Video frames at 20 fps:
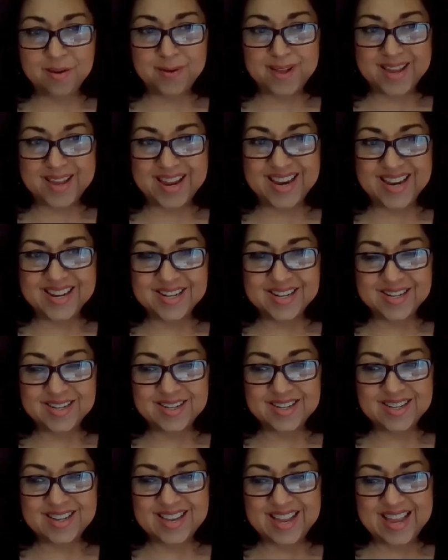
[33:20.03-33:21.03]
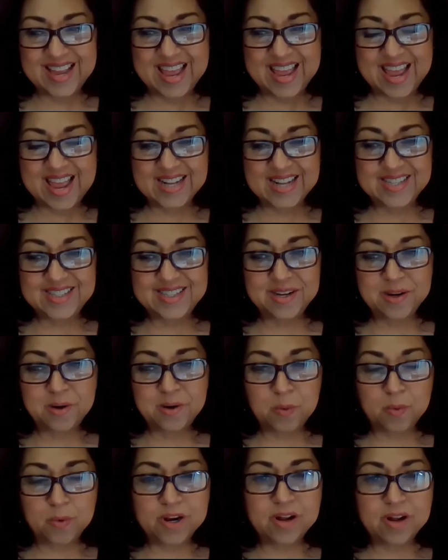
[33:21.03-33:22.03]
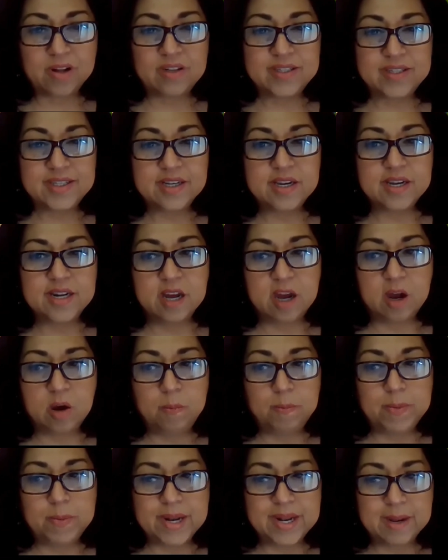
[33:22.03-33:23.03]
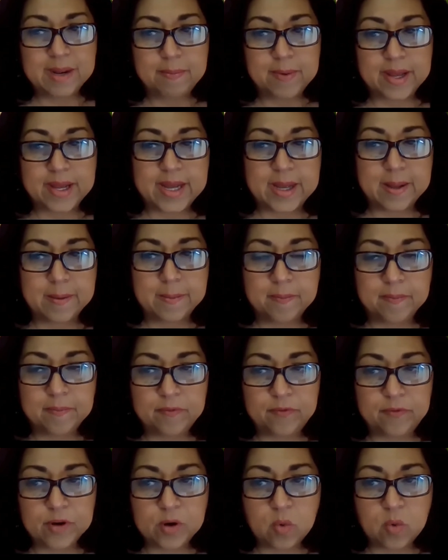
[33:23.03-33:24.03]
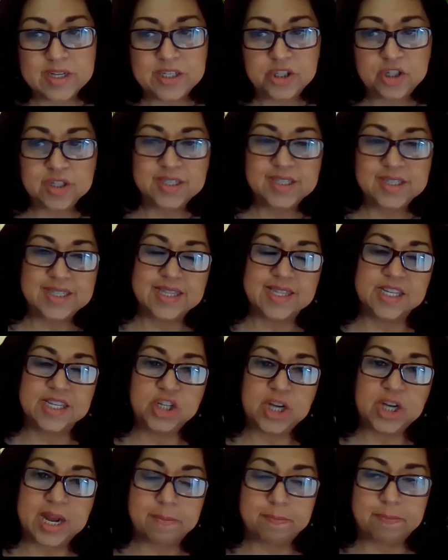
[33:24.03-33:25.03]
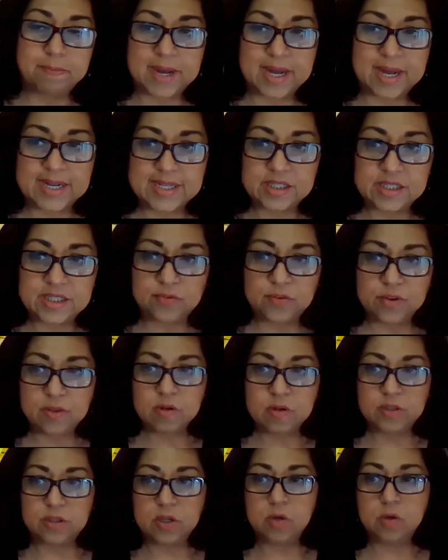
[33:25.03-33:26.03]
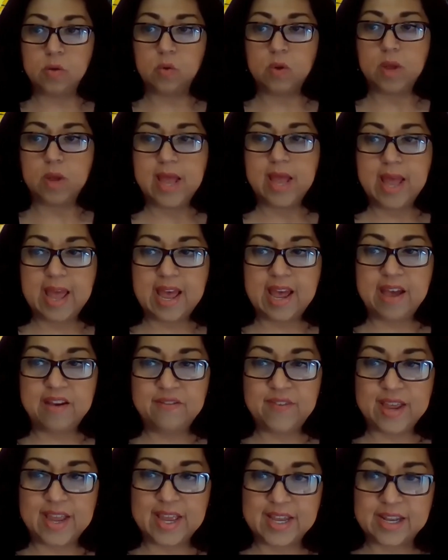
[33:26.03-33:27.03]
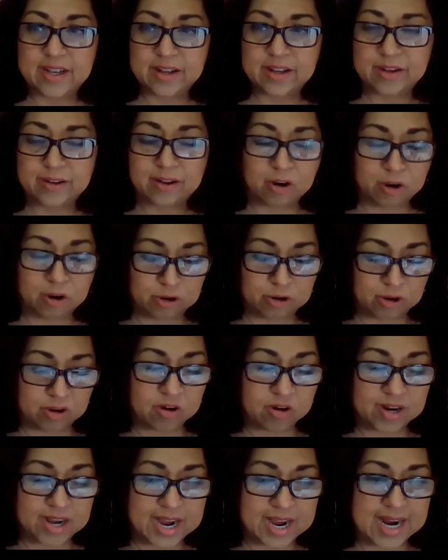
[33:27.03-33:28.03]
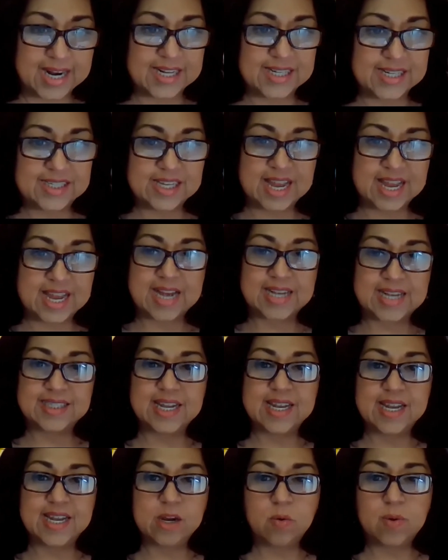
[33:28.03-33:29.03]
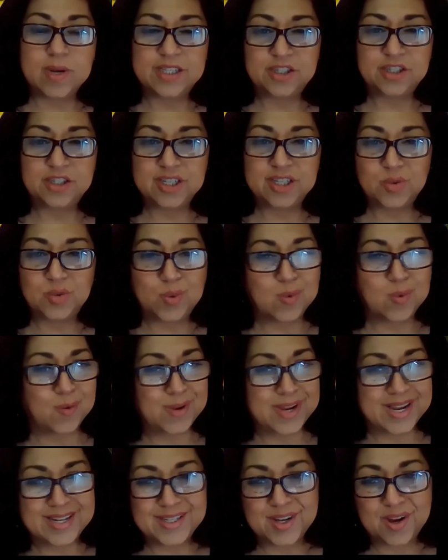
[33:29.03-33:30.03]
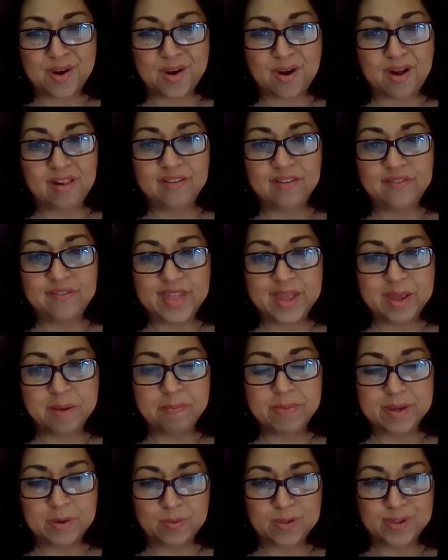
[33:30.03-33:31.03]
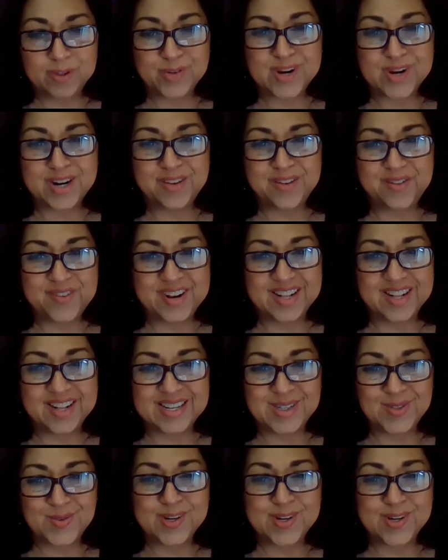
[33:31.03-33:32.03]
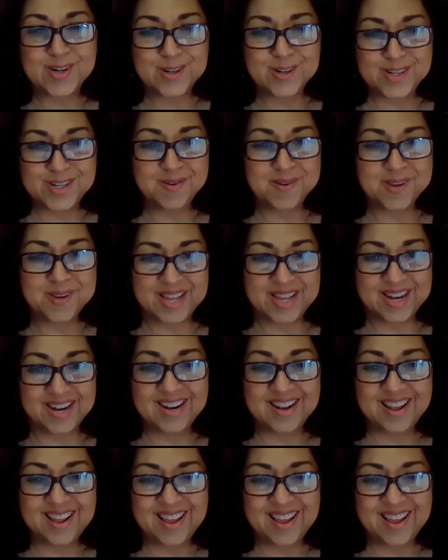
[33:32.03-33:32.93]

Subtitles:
Ian. And so we're also going to open up for questions in the chat box for those who have are guided to ask any questions. We won't get to all of them, but we'll try to fit at least one or two in.